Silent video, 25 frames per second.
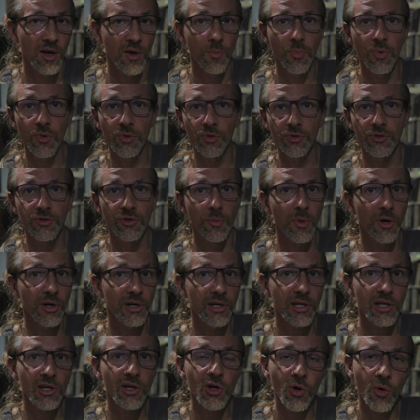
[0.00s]
put the
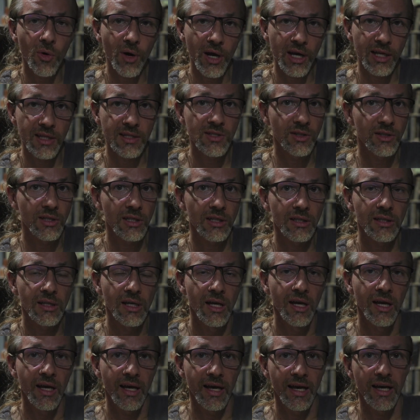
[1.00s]
Marinco ends on it,
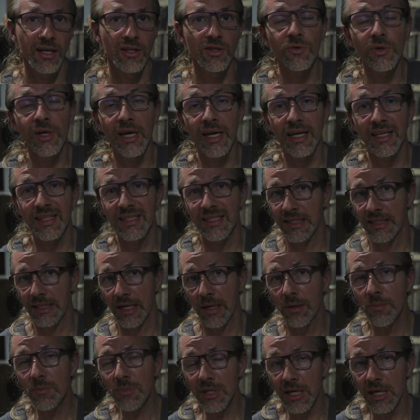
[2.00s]
and you get
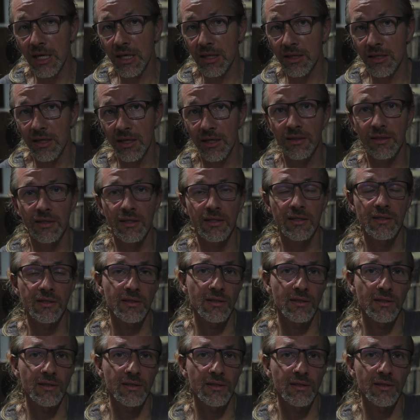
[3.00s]
something that is,